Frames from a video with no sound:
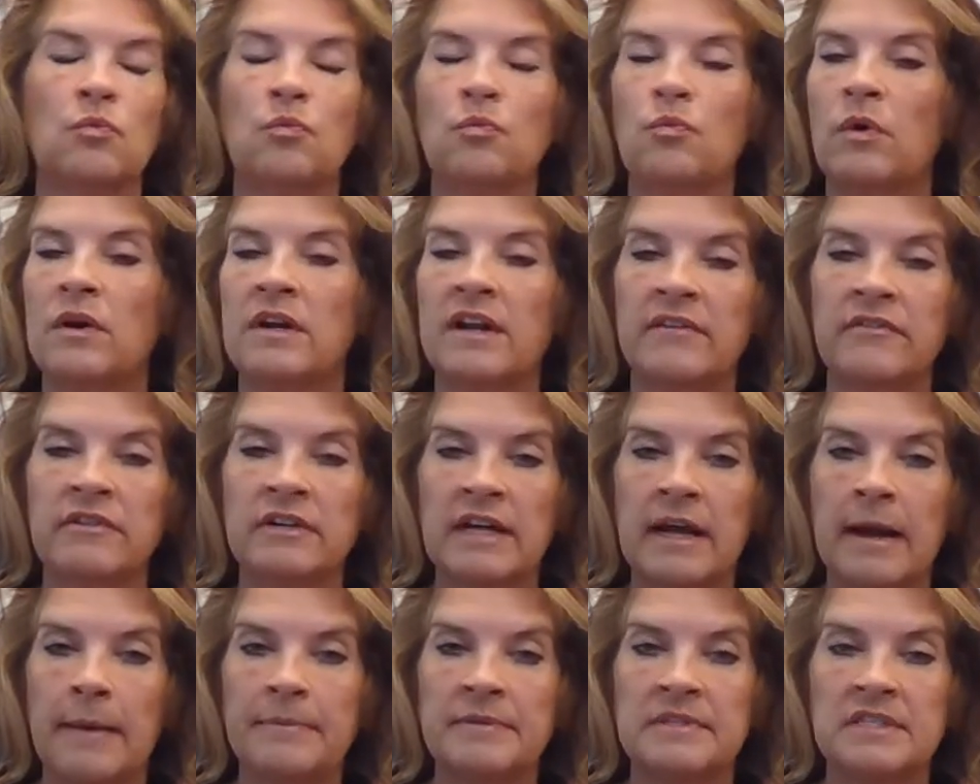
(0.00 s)
whatever it
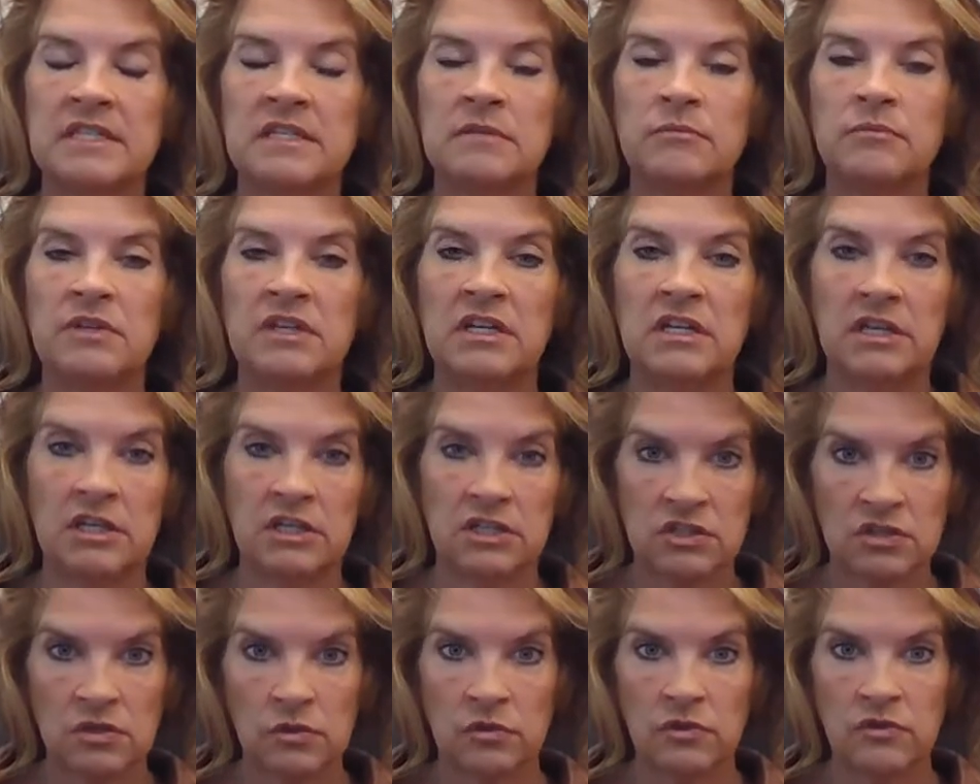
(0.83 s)
happens to be,
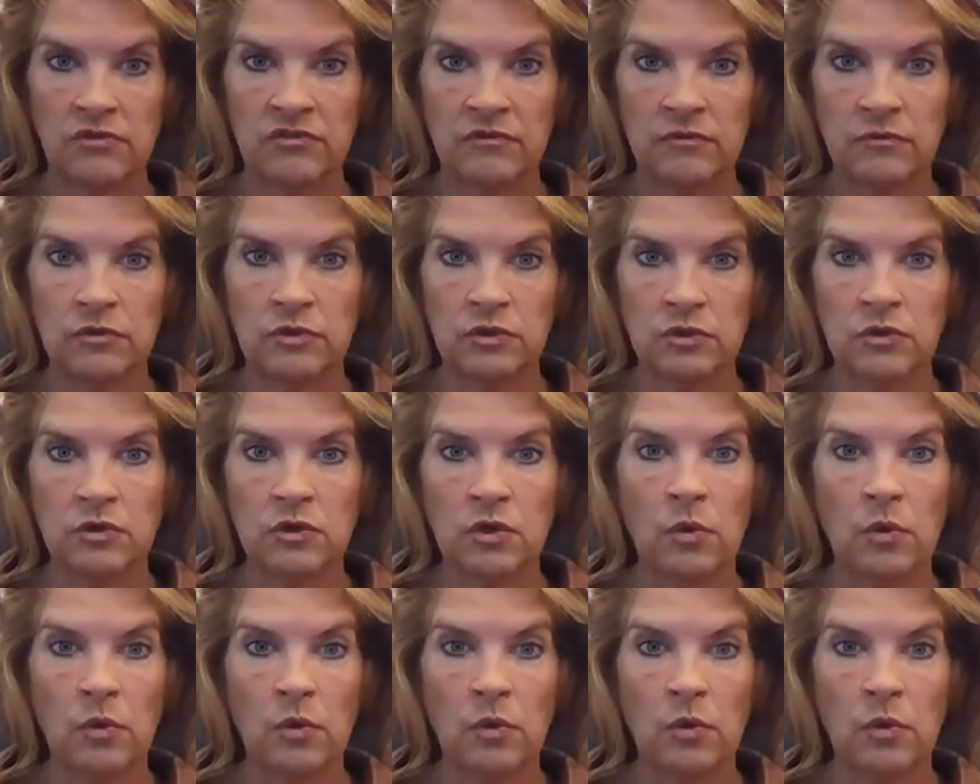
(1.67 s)
so you're